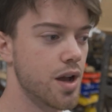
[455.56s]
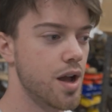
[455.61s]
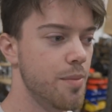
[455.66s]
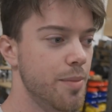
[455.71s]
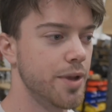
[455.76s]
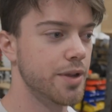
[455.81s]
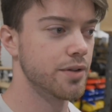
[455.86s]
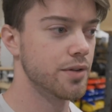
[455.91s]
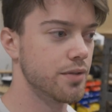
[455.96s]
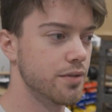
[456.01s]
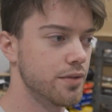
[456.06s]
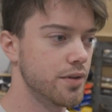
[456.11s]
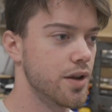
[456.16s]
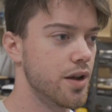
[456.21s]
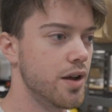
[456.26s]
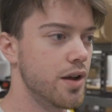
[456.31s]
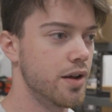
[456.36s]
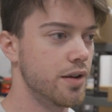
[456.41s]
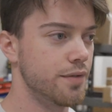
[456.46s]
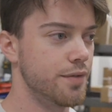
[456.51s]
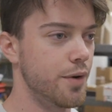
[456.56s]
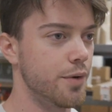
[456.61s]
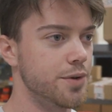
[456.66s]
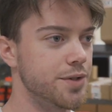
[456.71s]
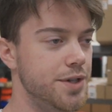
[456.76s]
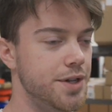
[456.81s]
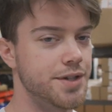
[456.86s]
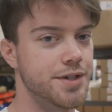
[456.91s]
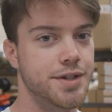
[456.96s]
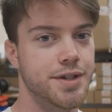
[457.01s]

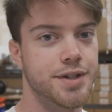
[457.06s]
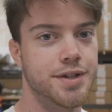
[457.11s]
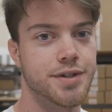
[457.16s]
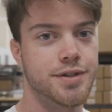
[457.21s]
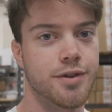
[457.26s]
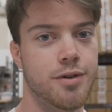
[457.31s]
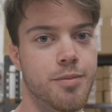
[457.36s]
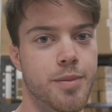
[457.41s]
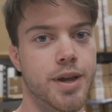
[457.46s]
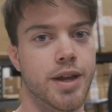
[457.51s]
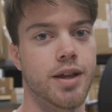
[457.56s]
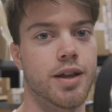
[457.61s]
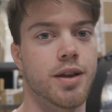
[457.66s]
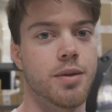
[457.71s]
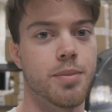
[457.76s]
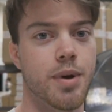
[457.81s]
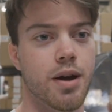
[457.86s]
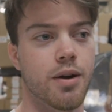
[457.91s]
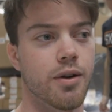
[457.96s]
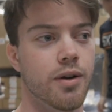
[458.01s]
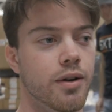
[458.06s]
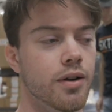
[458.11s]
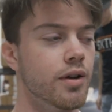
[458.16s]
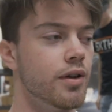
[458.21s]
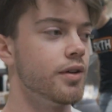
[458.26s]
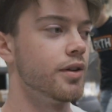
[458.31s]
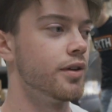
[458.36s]
STs don't make any power.